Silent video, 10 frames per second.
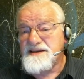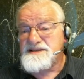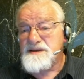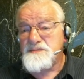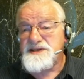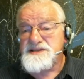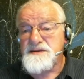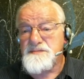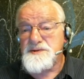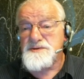somebody's
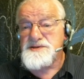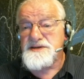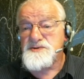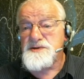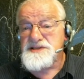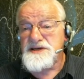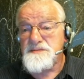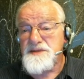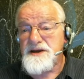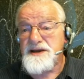computer is entrusted to me.